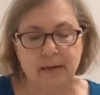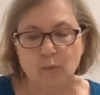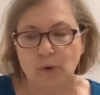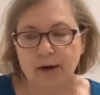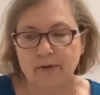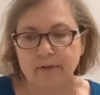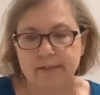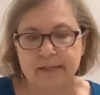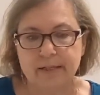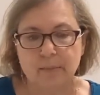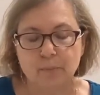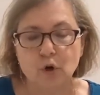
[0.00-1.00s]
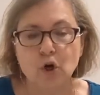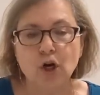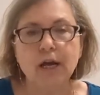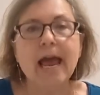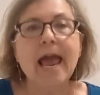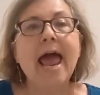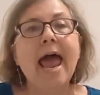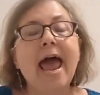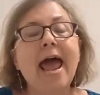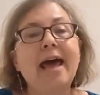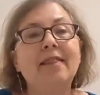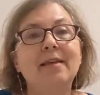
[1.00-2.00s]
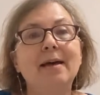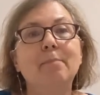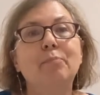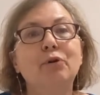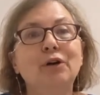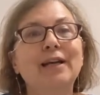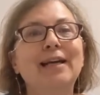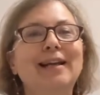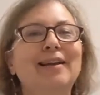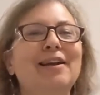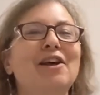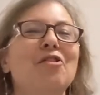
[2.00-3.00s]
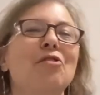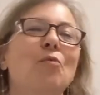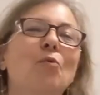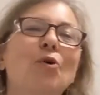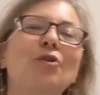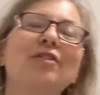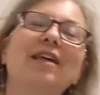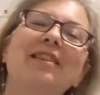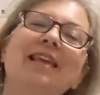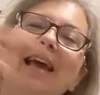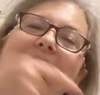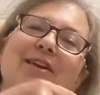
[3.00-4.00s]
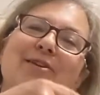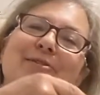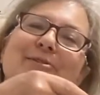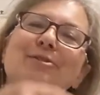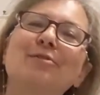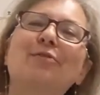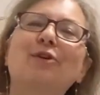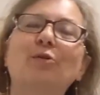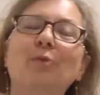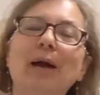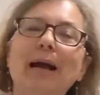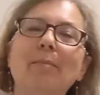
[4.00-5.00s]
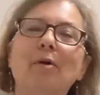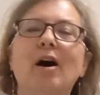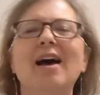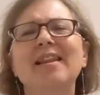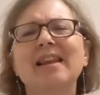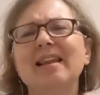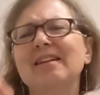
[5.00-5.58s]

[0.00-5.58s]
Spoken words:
whatever's in the book, and then put in the word that they use for grandma. And